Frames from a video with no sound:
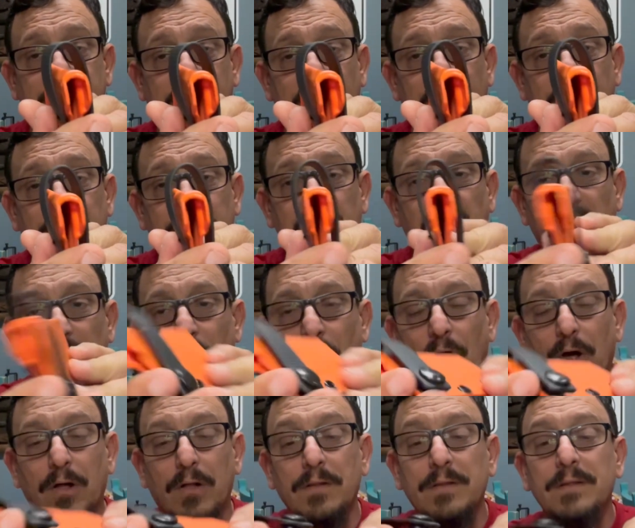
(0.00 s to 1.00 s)
out at
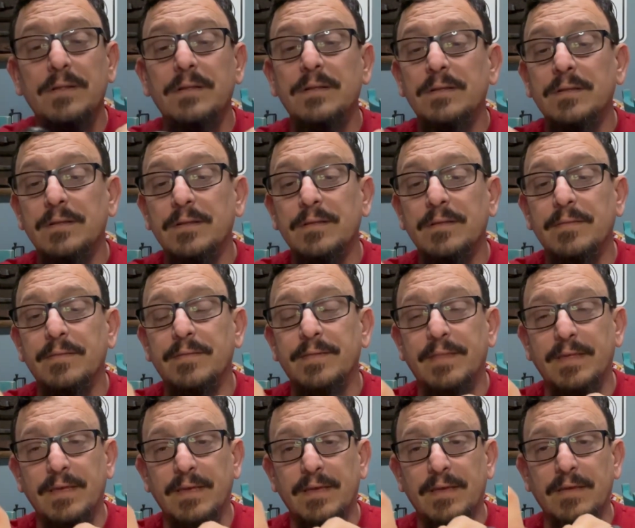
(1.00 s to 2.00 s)
all.
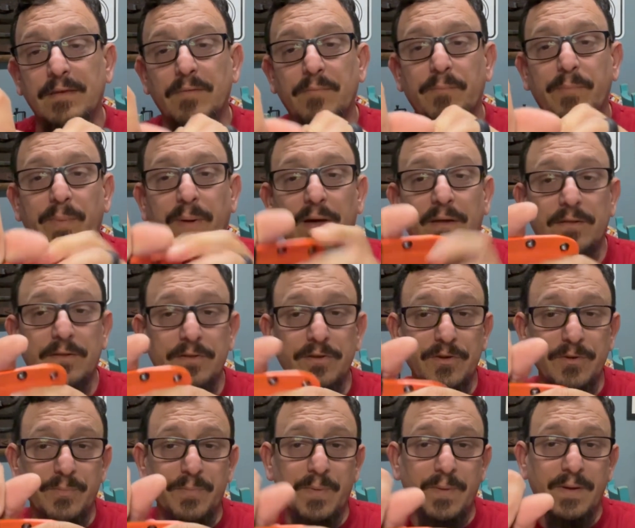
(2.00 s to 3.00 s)
The belt
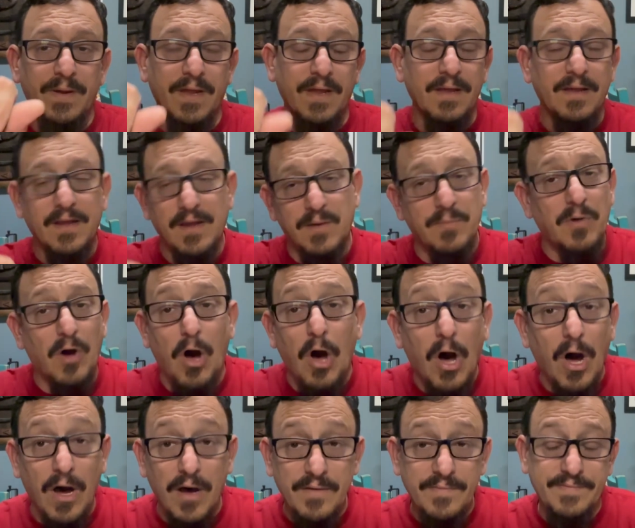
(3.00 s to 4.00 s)
loop can come
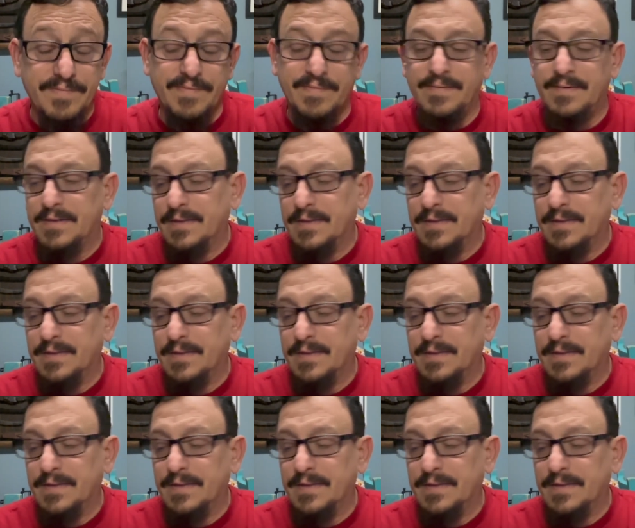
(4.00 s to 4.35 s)
off.